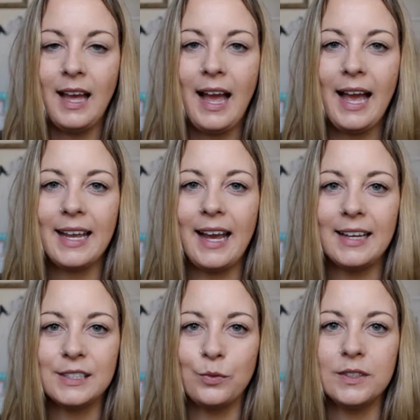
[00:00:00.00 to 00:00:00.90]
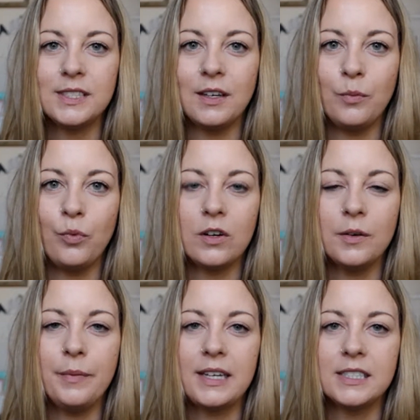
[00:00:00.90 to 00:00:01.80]
Hi guys, what's up?
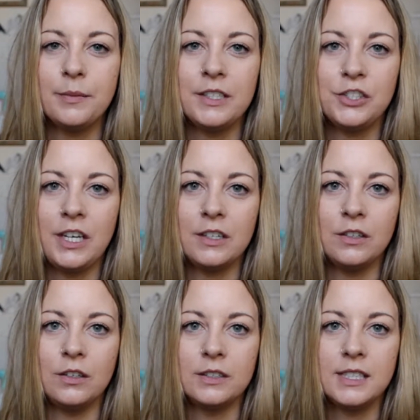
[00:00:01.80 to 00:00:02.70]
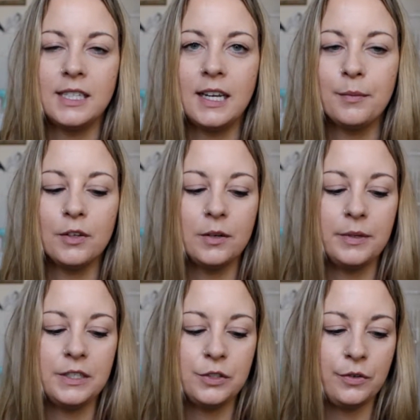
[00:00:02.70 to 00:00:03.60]
Welcome back to my channel. Today I'm going to
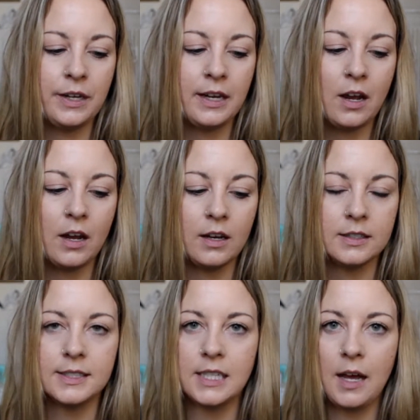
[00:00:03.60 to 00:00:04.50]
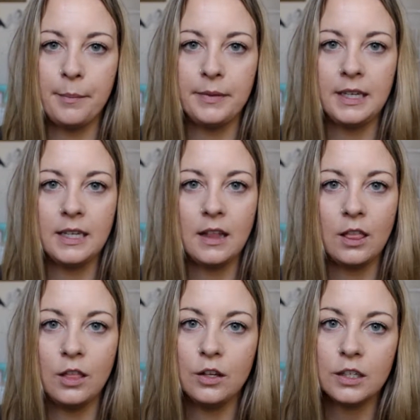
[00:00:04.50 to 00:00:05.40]
be doing a zombie
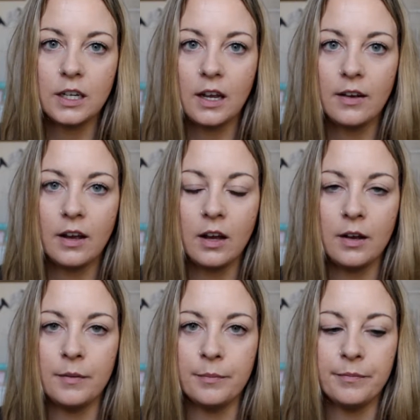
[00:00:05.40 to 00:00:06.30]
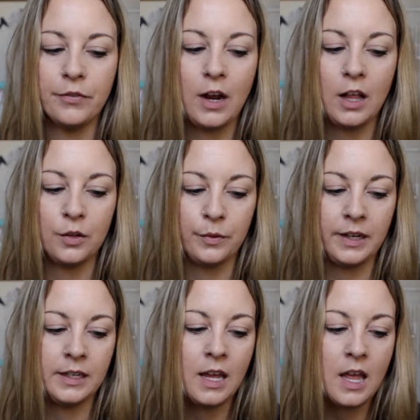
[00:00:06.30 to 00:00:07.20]
look for
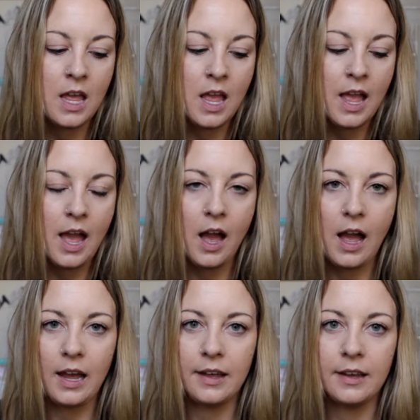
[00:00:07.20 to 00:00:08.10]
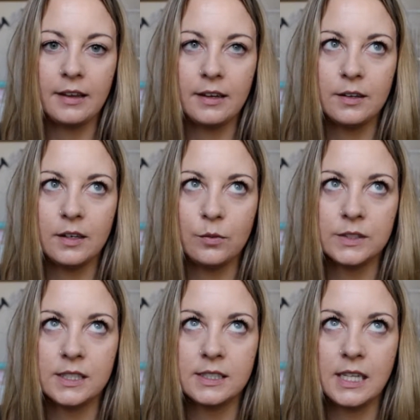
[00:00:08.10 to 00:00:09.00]
Halloween. I
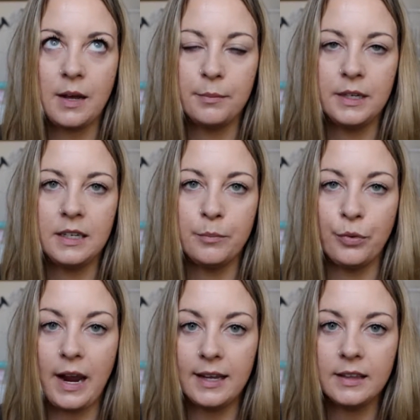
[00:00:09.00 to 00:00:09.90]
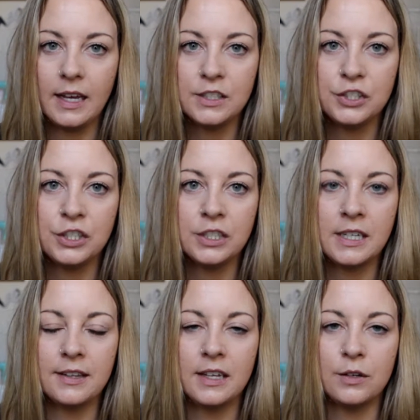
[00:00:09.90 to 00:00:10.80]
was a zombie bride last year and
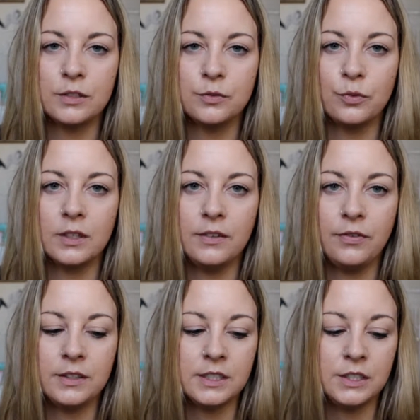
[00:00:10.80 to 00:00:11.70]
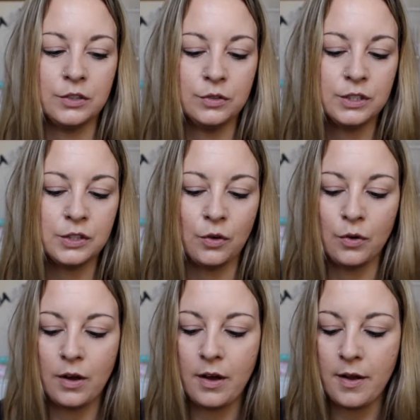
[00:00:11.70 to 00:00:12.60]
I thought it was really fun to do,
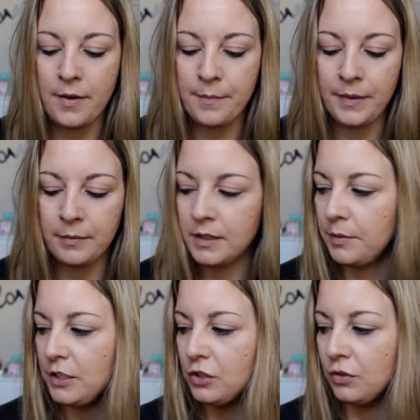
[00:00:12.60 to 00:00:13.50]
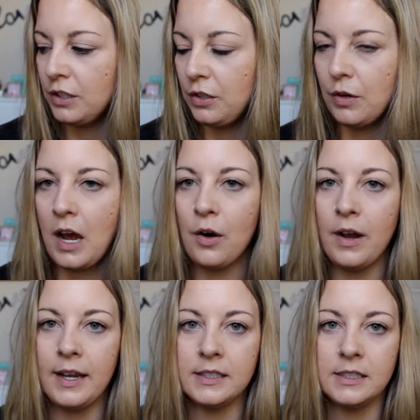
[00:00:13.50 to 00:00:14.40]
so I'm going to be showing you how
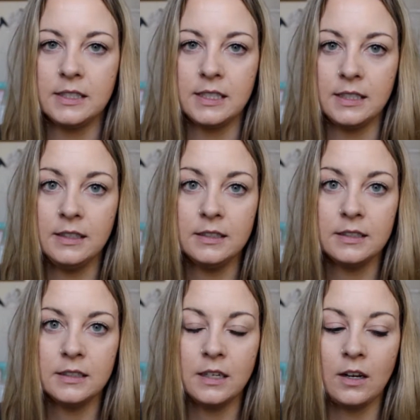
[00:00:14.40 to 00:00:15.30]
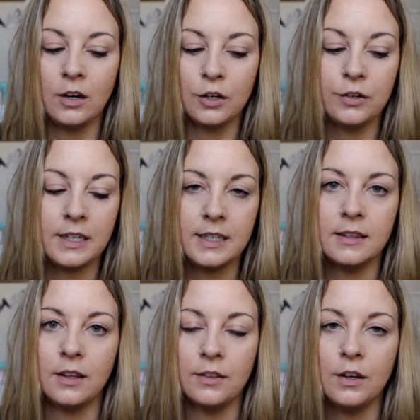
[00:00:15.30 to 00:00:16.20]
I did or created
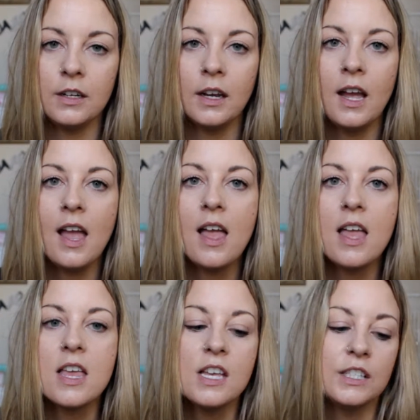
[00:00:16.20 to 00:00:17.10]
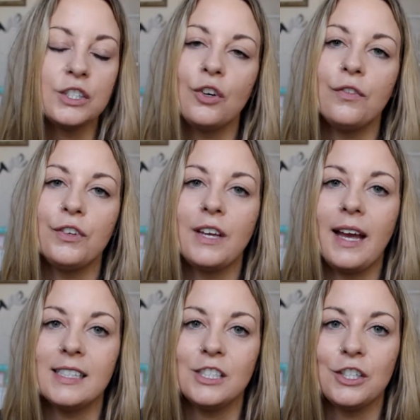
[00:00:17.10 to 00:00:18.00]
the look. So if you
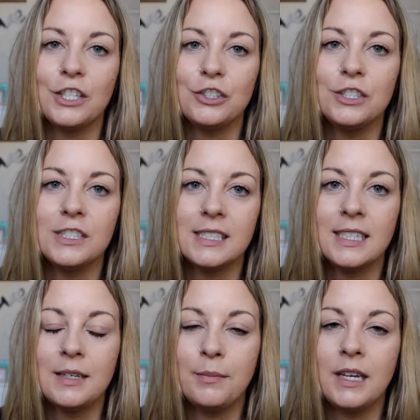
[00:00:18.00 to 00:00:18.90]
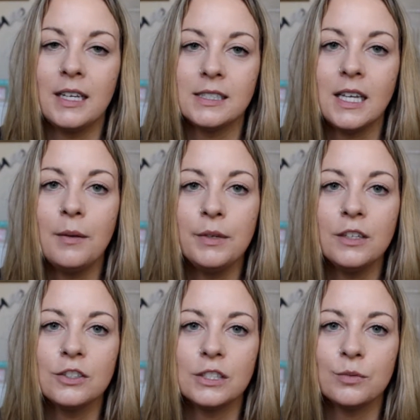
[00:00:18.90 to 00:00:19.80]
guys are interested in being a zombie
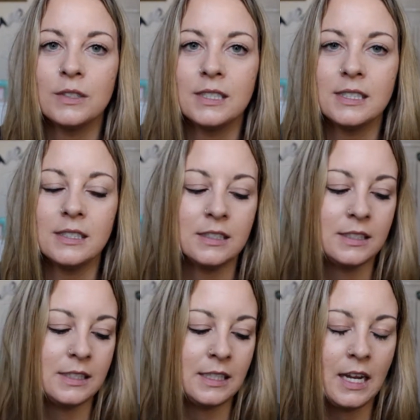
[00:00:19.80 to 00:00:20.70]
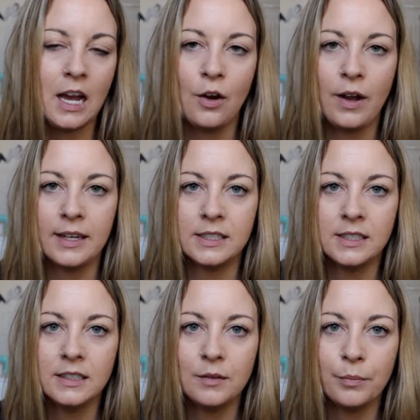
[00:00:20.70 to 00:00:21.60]
or just want to see how I did
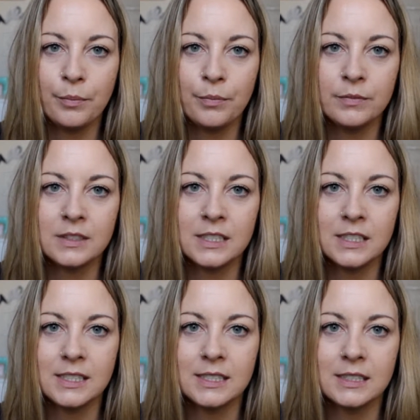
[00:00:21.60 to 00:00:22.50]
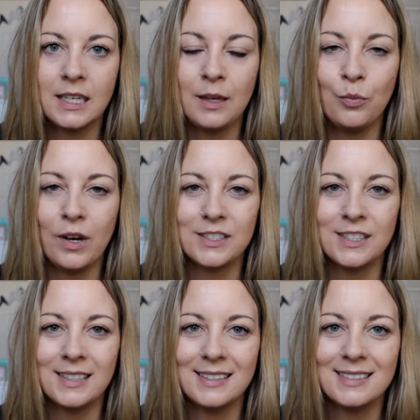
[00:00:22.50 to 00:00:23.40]
it, just keep
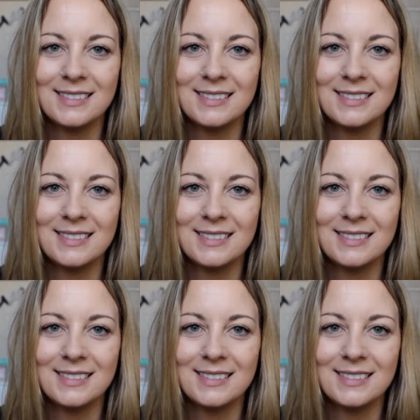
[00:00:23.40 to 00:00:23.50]
watching.